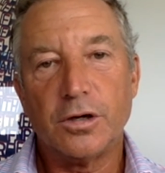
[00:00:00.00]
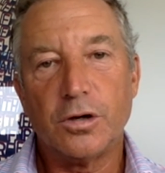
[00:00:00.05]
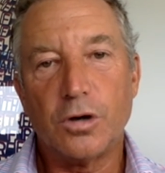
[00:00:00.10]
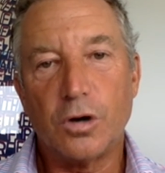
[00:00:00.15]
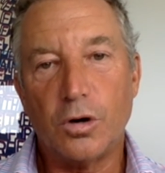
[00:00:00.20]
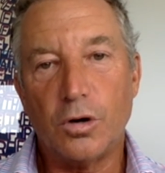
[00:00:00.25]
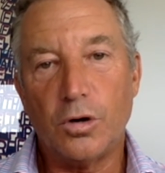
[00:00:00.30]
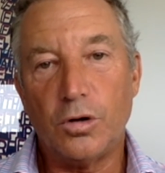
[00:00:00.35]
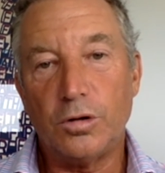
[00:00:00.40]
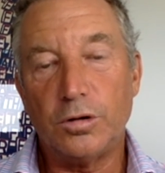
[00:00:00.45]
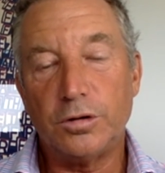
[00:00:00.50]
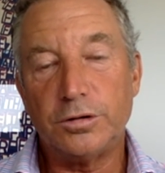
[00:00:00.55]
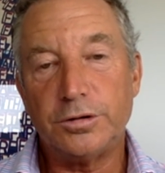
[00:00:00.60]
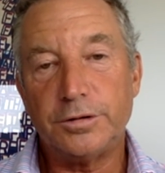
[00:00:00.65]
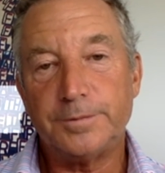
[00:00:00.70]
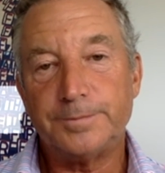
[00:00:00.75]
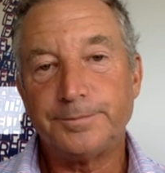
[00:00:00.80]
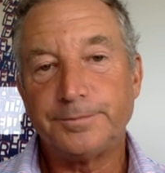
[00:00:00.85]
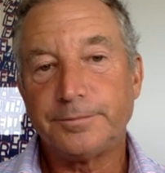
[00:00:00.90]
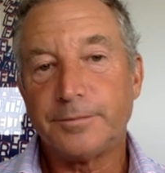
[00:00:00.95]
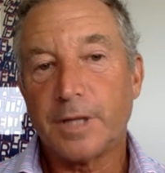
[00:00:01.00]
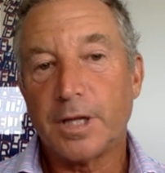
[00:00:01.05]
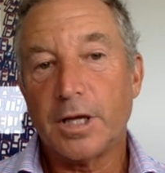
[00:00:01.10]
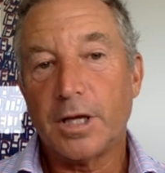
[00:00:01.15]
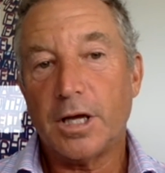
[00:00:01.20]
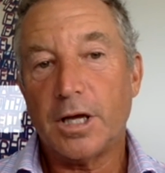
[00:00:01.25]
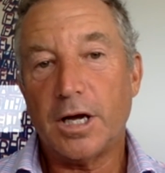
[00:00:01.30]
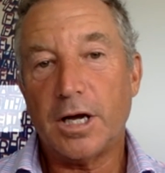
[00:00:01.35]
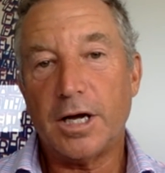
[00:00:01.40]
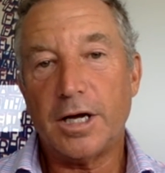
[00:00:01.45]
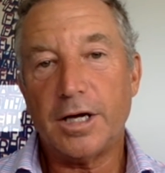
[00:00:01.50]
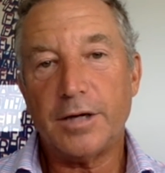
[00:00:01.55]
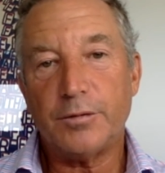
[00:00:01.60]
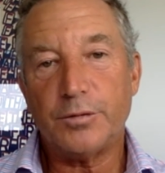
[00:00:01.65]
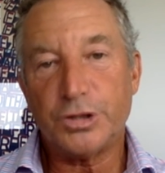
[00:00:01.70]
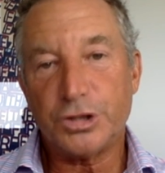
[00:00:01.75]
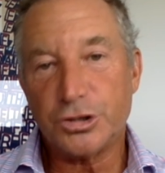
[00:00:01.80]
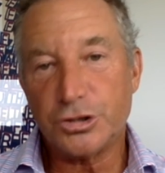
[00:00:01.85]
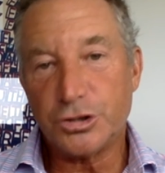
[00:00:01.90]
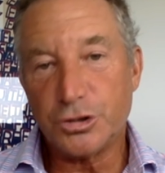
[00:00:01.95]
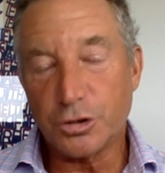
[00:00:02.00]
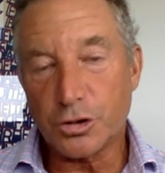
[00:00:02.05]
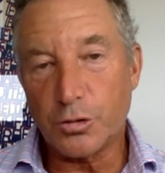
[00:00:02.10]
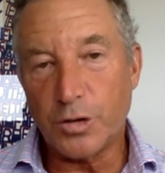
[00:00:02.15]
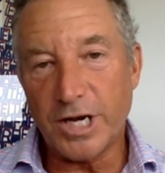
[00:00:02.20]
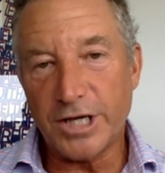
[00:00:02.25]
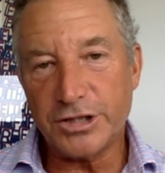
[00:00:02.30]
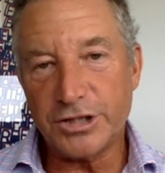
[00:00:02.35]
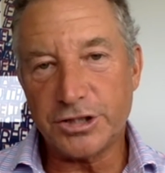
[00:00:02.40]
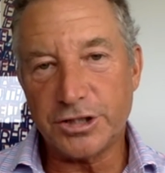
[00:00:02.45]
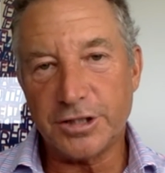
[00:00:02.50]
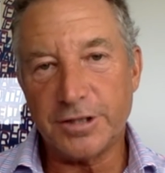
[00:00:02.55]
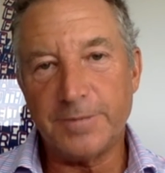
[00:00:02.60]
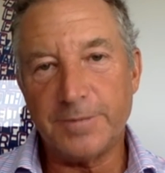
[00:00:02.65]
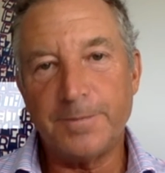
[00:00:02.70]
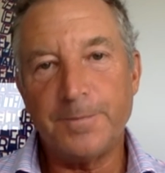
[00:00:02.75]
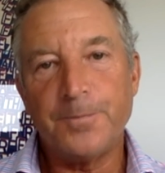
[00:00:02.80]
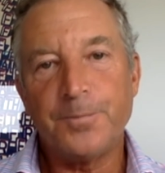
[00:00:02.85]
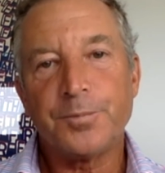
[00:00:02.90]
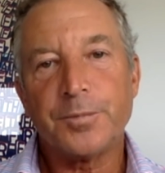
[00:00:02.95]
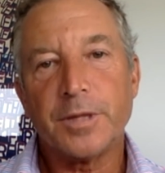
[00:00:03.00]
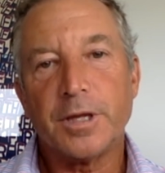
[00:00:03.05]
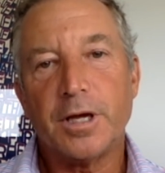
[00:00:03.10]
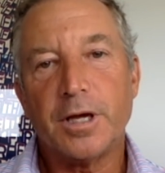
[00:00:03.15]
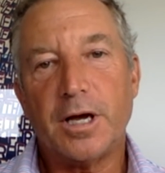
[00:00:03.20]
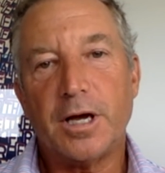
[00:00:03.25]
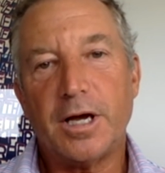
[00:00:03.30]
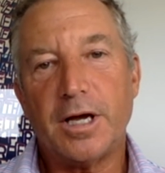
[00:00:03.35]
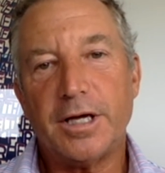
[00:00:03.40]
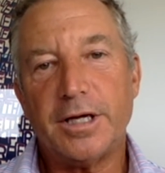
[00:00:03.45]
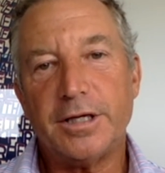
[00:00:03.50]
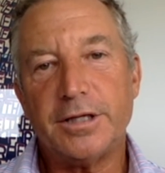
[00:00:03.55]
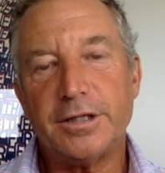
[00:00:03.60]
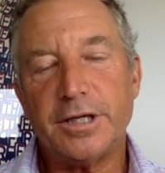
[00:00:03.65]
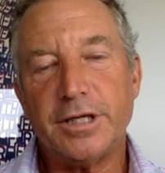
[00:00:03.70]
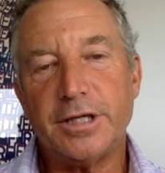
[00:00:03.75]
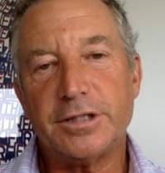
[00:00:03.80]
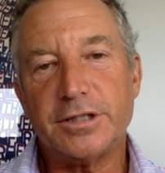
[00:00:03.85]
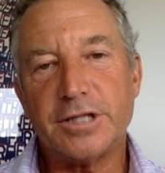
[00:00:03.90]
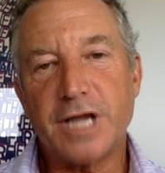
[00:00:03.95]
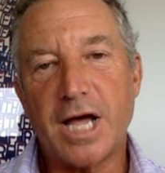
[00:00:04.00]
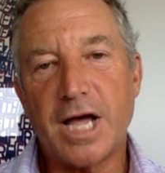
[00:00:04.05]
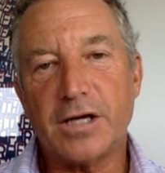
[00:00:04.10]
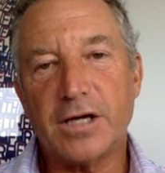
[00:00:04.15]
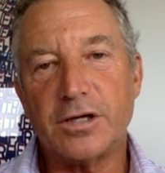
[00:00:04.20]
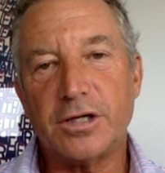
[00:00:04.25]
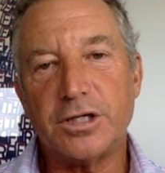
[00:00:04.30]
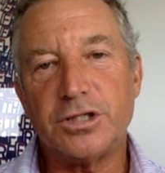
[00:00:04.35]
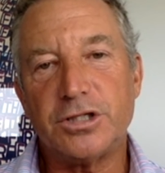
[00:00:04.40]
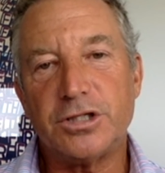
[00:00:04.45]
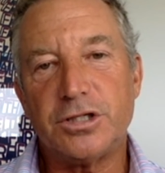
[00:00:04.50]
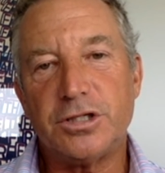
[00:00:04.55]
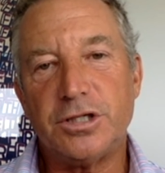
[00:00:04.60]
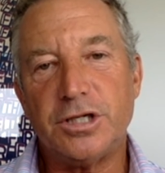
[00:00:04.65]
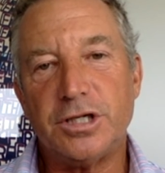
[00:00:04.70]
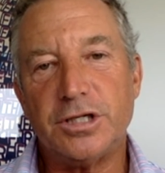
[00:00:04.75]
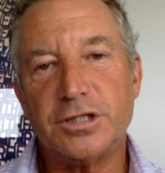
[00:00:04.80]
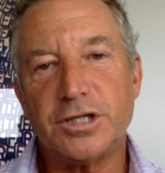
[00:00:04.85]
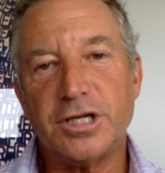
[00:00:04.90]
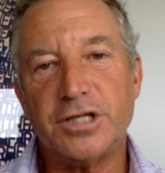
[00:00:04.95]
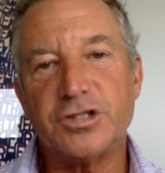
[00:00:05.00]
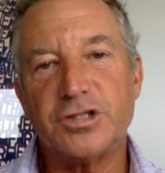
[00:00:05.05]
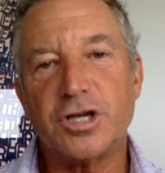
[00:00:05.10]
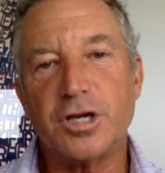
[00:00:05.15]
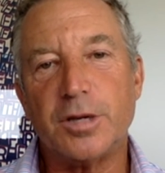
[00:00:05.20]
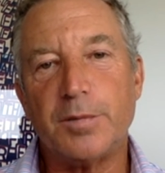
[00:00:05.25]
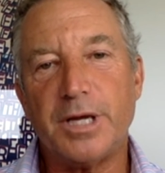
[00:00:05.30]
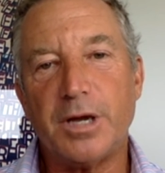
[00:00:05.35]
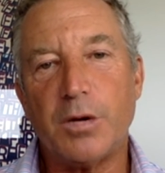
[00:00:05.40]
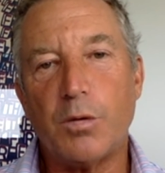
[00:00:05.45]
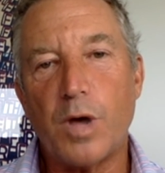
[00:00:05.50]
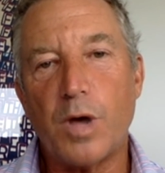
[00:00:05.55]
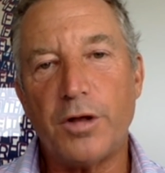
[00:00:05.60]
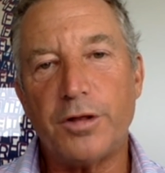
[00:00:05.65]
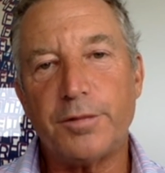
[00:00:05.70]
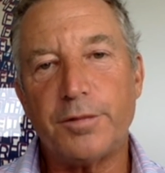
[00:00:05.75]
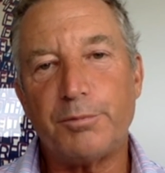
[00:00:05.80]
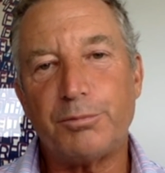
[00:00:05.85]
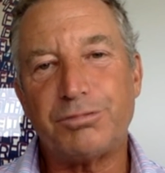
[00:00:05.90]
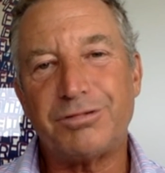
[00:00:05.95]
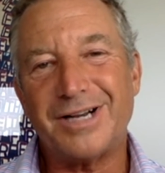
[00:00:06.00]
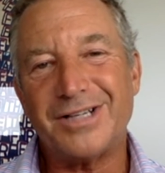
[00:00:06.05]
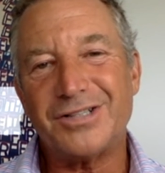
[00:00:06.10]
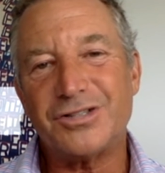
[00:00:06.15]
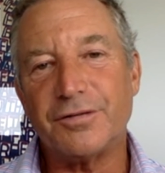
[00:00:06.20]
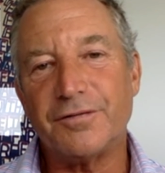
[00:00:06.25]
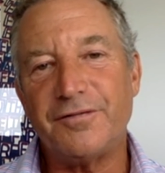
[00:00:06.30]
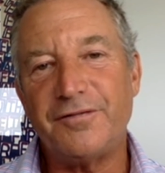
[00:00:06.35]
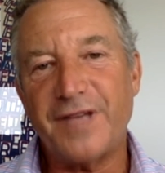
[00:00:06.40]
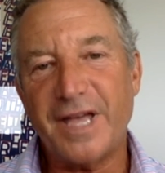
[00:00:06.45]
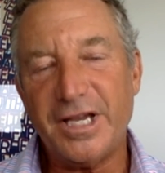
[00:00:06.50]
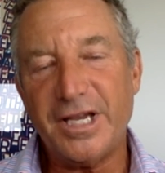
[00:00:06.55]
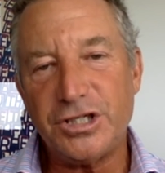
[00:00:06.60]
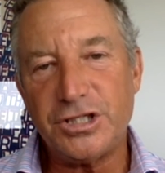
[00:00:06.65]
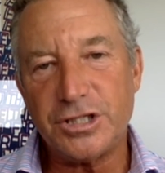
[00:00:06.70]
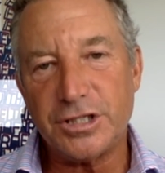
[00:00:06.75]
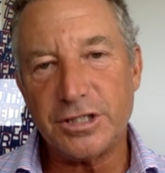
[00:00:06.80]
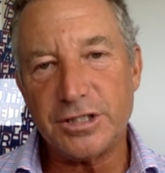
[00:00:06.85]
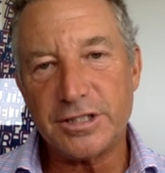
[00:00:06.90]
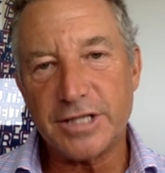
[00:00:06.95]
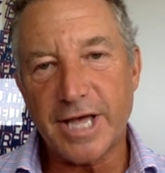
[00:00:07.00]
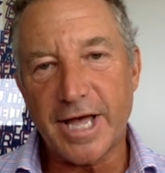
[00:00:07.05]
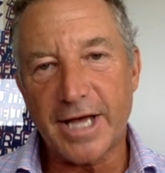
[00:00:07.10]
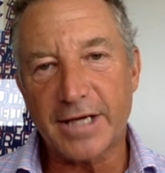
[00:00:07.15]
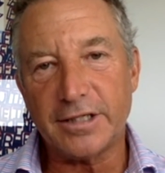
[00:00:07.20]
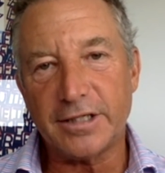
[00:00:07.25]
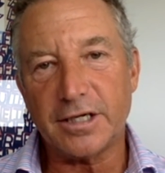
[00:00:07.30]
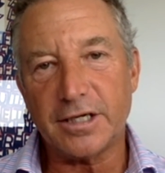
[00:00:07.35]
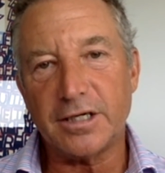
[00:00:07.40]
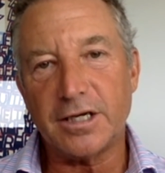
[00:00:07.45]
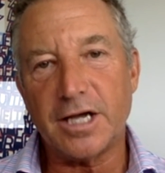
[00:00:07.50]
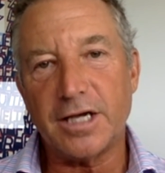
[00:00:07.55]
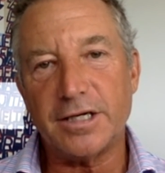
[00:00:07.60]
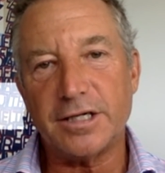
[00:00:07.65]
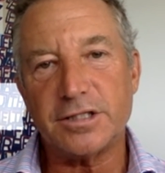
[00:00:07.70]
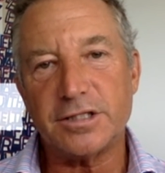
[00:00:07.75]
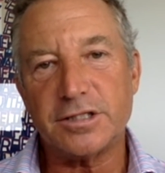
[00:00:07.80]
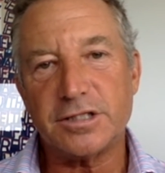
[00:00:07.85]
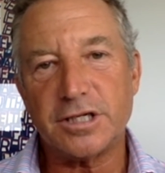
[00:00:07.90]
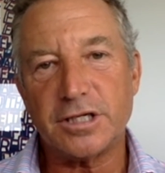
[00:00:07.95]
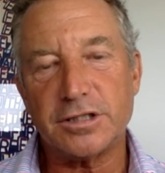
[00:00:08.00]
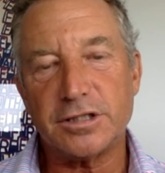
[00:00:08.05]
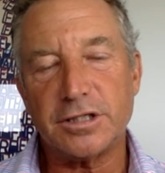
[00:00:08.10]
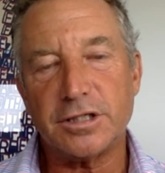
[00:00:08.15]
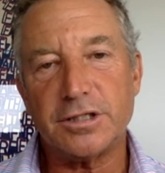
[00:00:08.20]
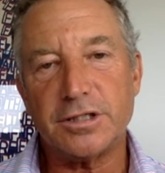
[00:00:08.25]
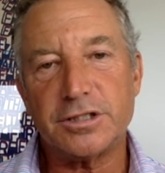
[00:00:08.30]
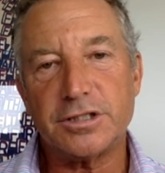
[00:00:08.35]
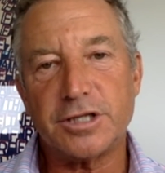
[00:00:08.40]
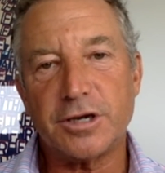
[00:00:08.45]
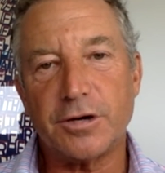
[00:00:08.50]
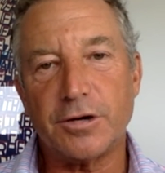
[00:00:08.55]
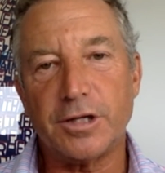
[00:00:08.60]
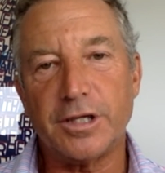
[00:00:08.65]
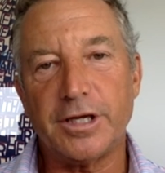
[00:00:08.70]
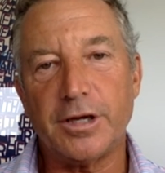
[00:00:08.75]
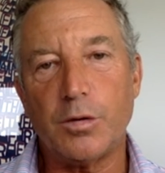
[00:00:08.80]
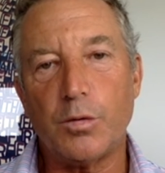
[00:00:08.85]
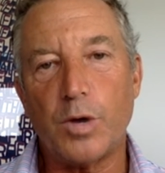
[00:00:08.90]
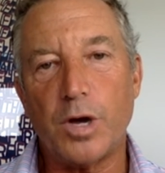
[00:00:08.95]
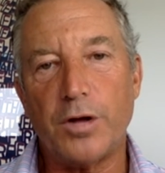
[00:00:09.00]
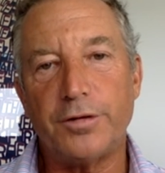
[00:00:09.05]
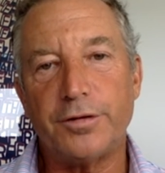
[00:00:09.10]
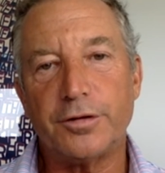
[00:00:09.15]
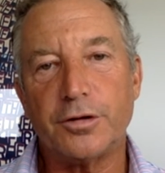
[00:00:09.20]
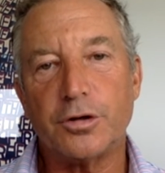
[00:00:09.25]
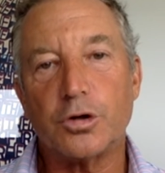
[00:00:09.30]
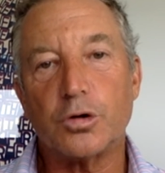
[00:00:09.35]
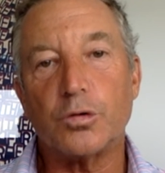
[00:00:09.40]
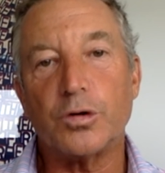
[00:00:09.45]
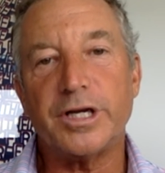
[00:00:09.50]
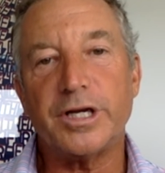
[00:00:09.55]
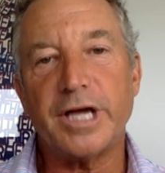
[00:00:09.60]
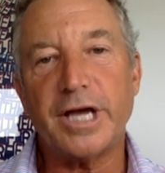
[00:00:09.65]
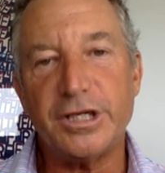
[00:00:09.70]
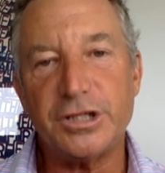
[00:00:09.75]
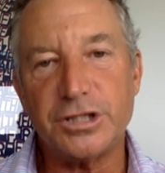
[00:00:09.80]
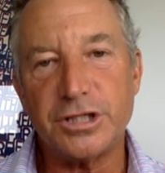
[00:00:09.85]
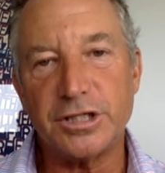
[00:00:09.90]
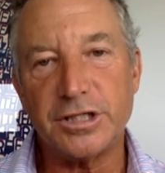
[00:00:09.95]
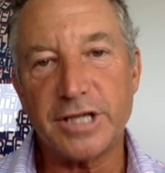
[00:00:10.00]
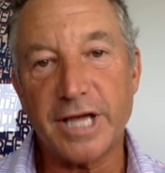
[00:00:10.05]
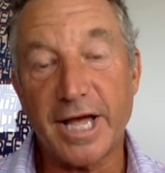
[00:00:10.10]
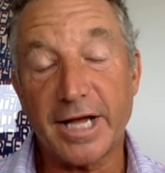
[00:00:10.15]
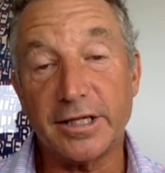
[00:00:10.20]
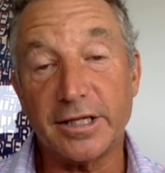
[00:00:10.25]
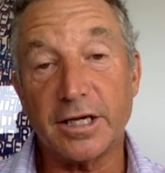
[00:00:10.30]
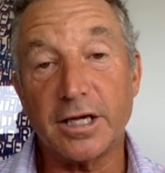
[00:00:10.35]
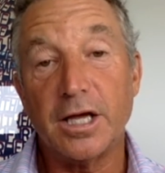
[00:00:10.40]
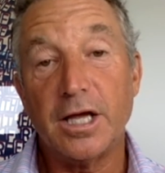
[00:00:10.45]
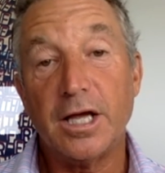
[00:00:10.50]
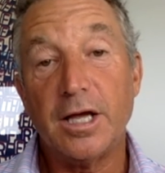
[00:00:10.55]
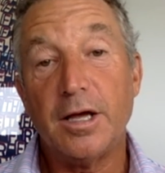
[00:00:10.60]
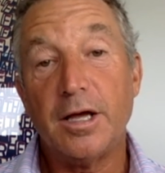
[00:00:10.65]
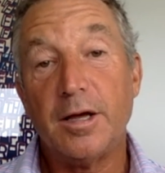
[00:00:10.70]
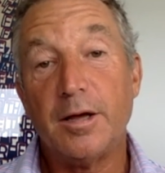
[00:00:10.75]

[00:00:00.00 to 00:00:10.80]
gold, uh, which is your question, uh, is not going to is, is going to be a wealth preservation tactic, not necessarily a wealth creation tactic.